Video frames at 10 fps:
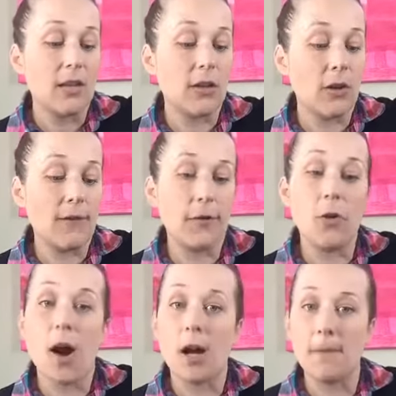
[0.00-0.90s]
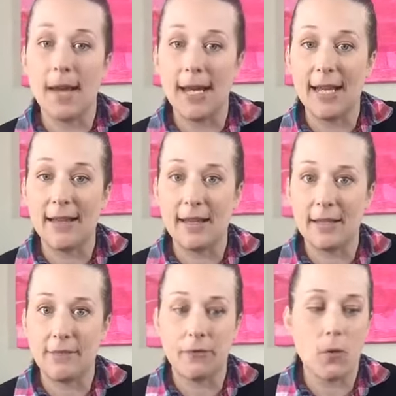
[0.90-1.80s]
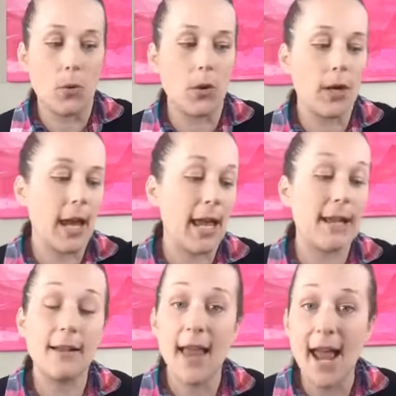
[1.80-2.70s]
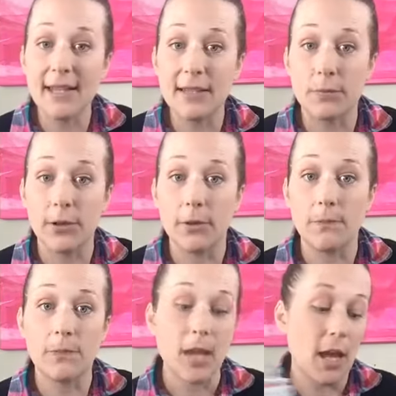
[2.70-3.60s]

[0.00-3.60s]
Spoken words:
So if you are making this for a classroom,